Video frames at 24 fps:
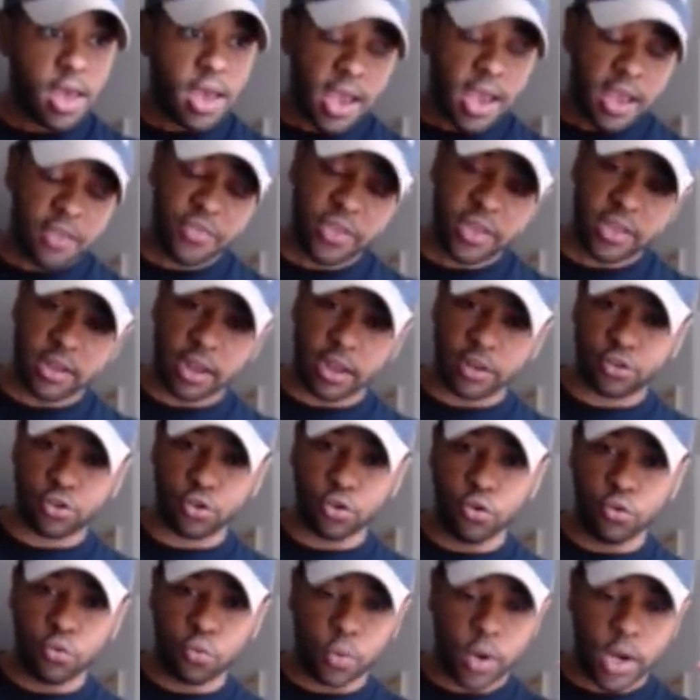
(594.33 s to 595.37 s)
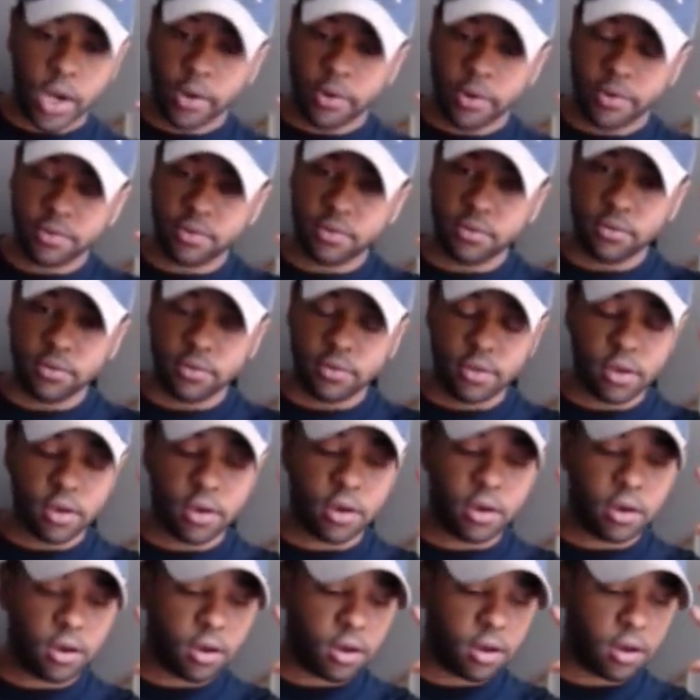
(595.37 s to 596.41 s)
And then a dude wearing
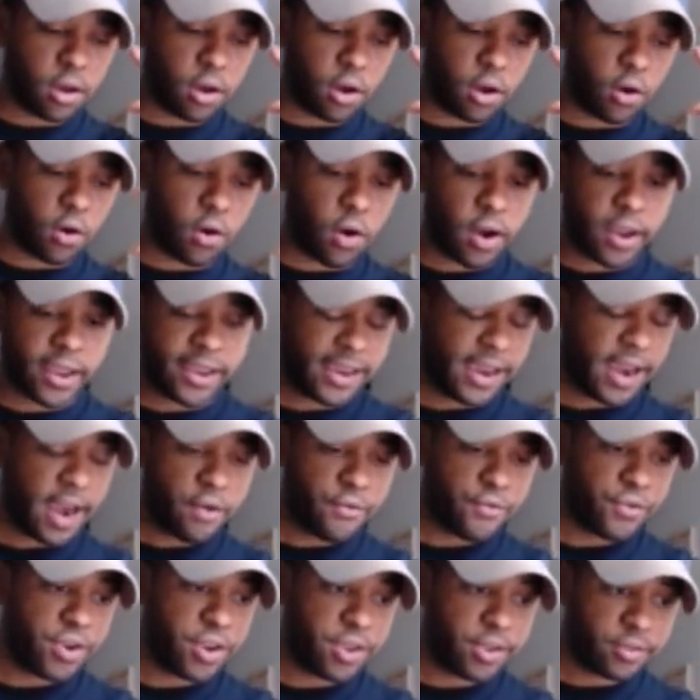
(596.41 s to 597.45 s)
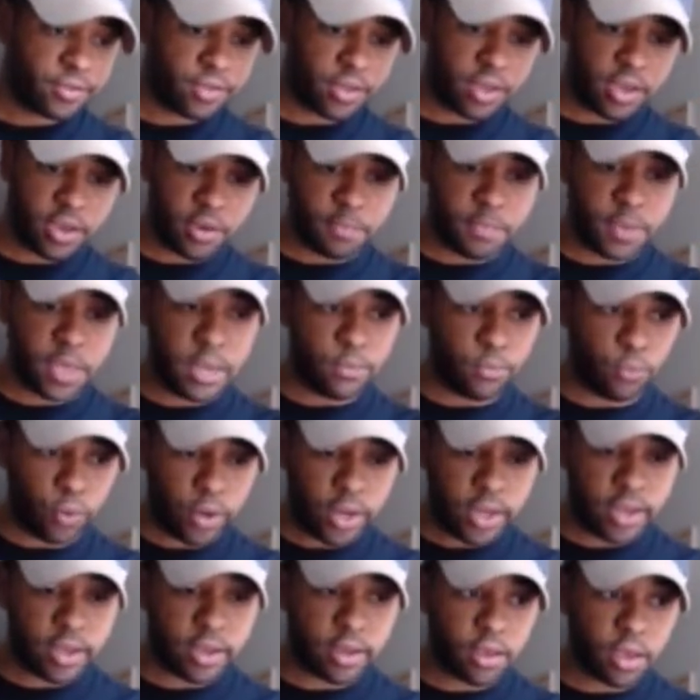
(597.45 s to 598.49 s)
or carrying the Khabib
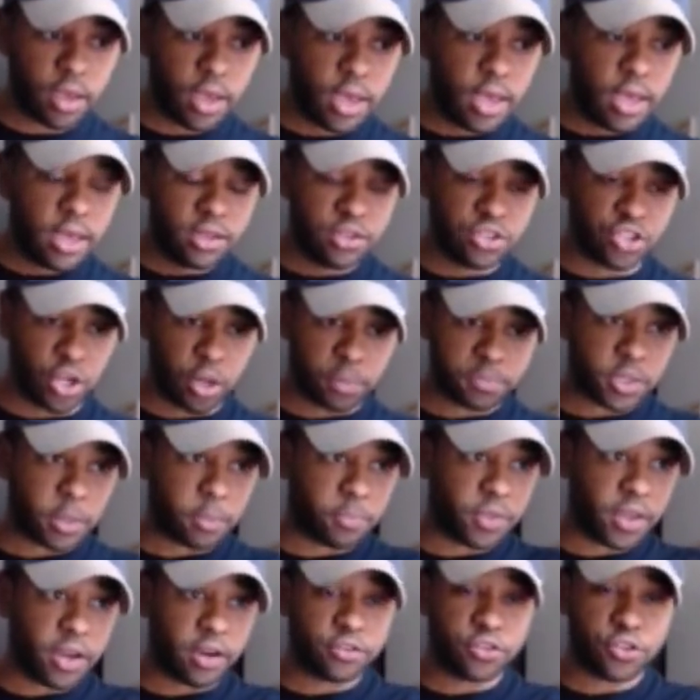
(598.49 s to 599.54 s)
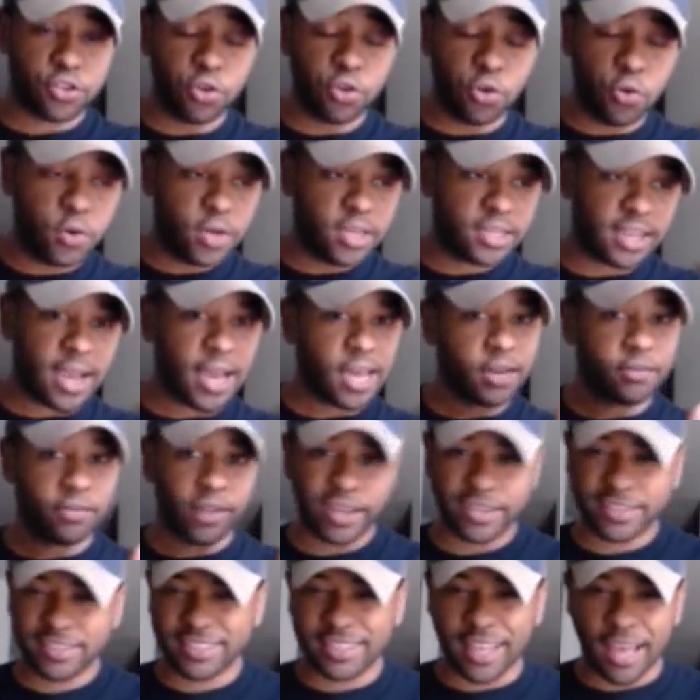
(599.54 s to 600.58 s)
wig jumps up there too, and he's kind of
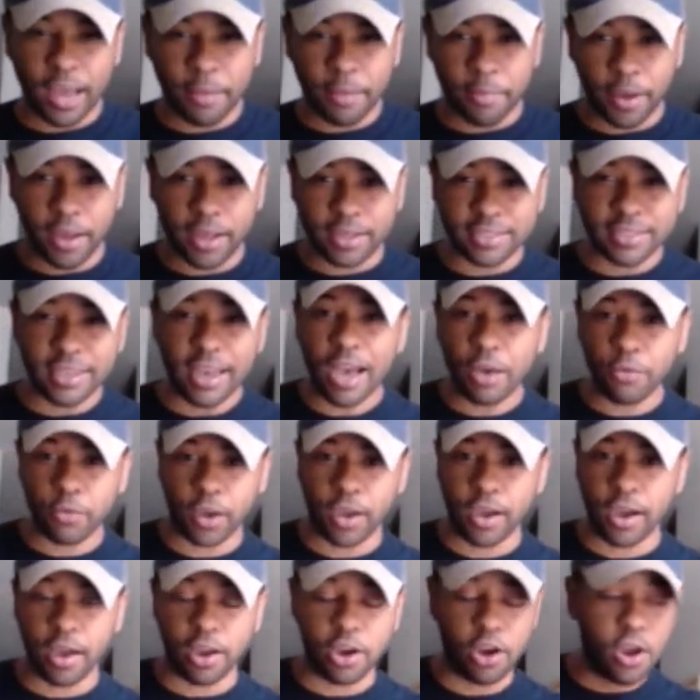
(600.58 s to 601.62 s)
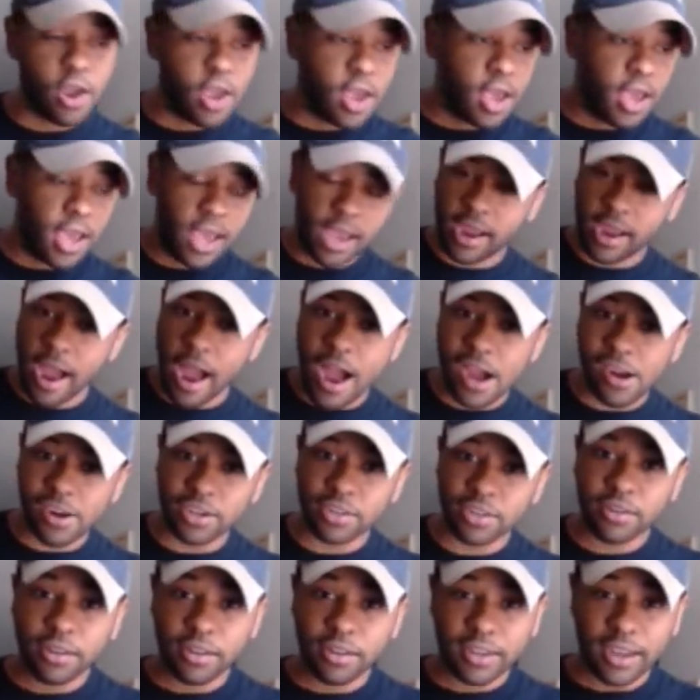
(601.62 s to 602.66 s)
like side by side with Conor. And
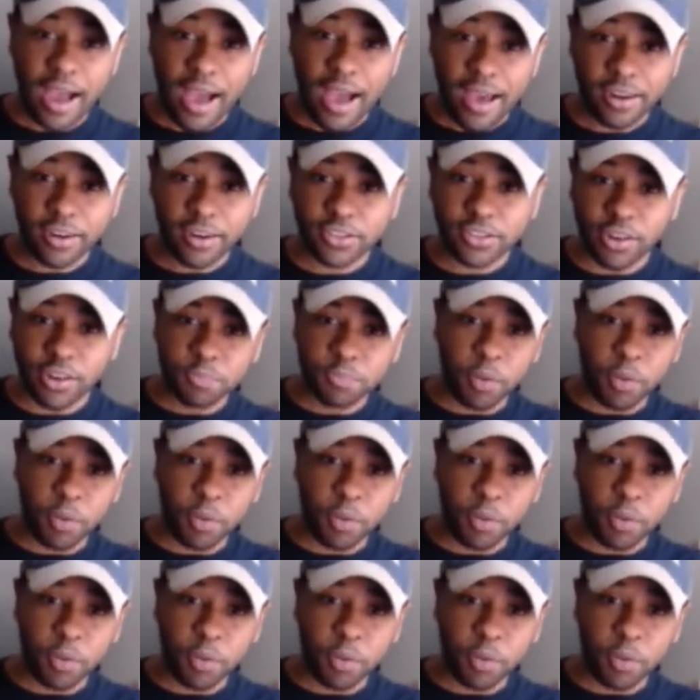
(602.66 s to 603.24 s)
Conor starts